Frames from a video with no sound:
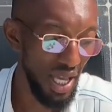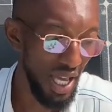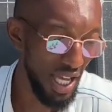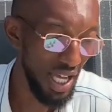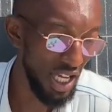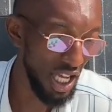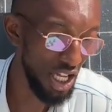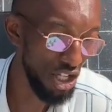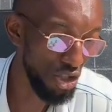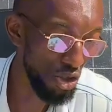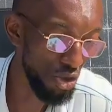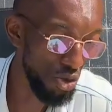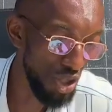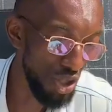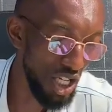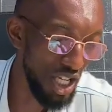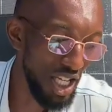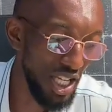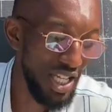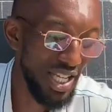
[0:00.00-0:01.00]
And then you
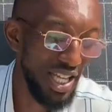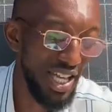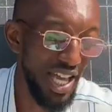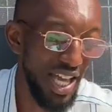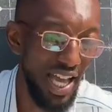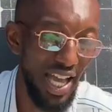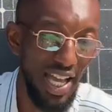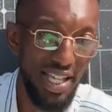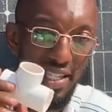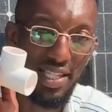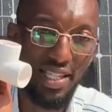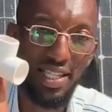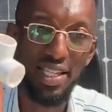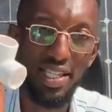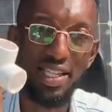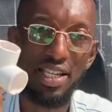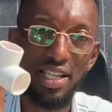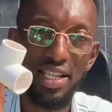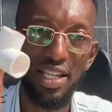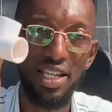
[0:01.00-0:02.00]
need a
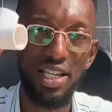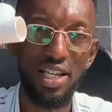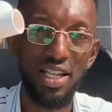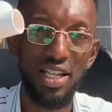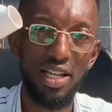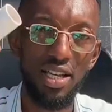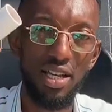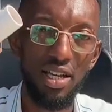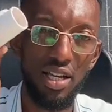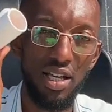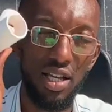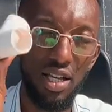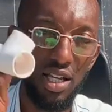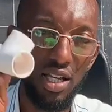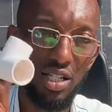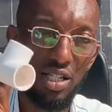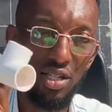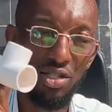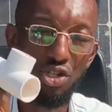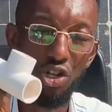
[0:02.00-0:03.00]
T
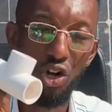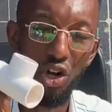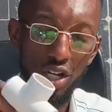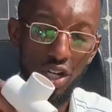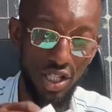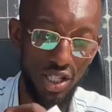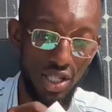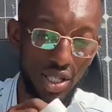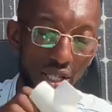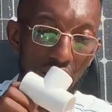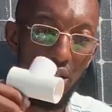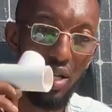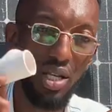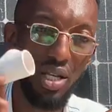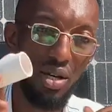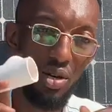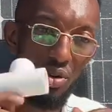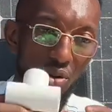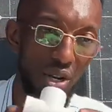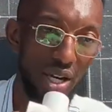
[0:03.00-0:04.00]
joint
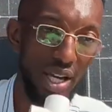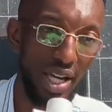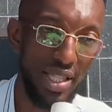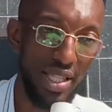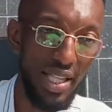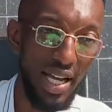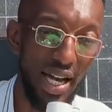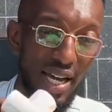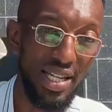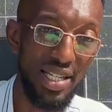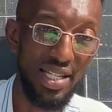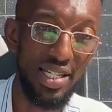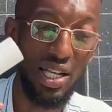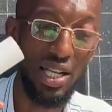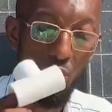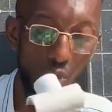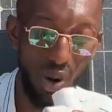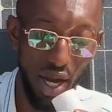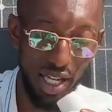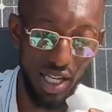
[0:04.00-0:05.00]
connector. This is
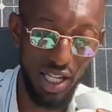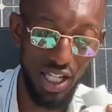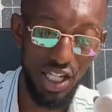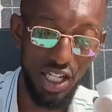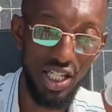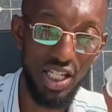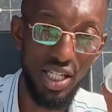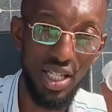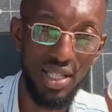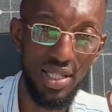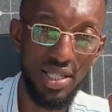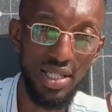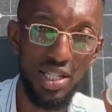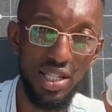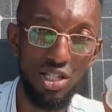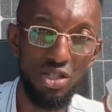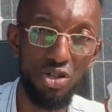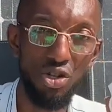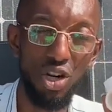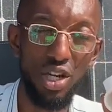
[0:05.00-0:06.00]
a one inch
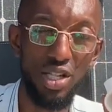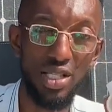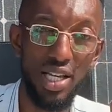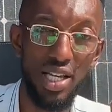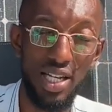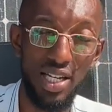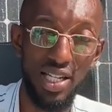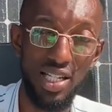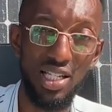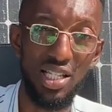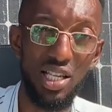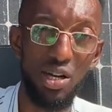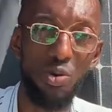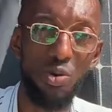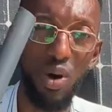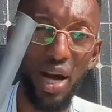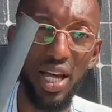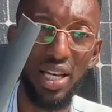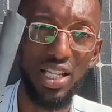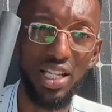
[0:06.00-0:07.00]
T joint and this is a
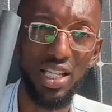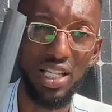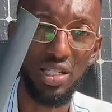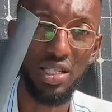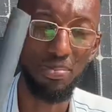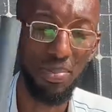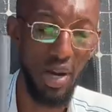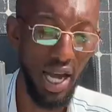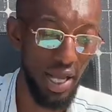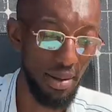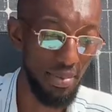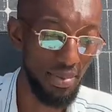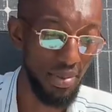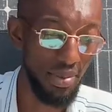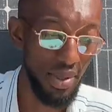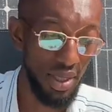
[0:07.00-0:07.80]
one inch pipe.